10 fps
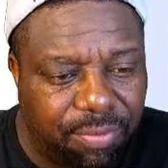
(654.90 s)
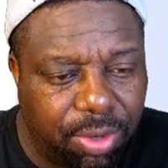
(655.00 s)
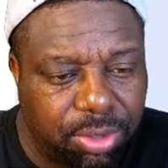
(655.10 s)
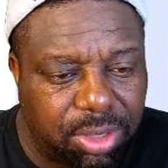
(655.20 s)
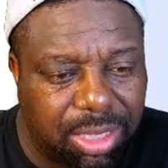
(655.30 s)

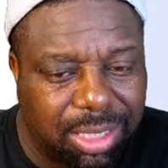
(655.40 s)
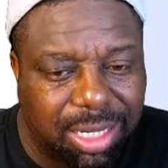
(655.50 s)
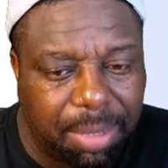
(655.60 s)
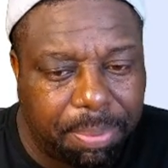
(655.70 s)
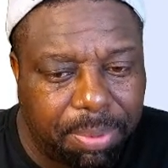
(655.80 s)
Versus the
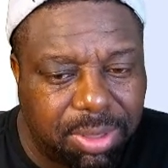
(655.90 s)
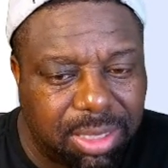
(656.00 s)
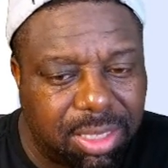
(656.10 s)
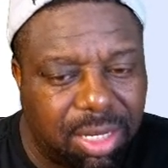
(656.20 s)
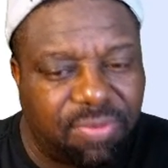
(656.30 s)
Clippers, he
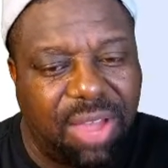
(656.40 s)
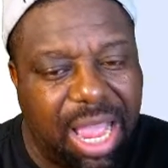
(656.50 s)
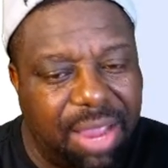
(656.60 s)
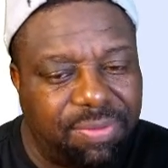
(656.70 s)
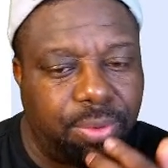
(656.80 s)
took
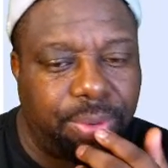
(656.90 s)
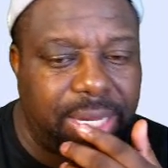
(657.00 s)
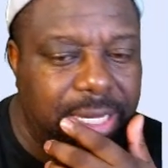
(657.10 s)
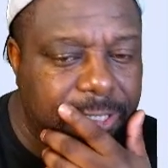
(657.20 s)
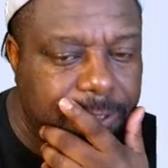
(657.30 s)
5
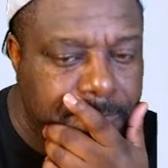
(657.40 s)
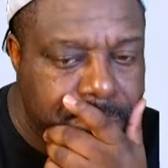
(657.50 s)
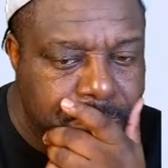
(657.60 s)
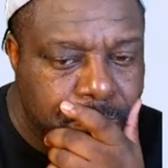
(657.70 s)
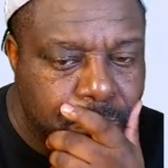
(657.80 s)
threes.
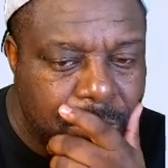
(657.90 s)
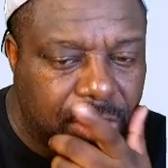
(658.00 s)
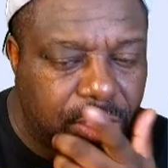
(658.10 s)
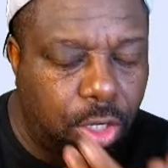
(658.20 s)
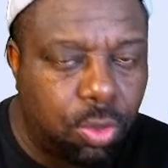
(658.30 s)

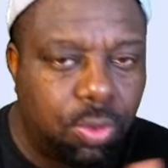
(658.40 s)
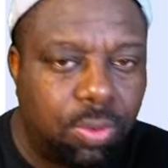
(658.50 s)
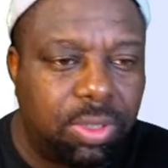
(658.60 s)
So,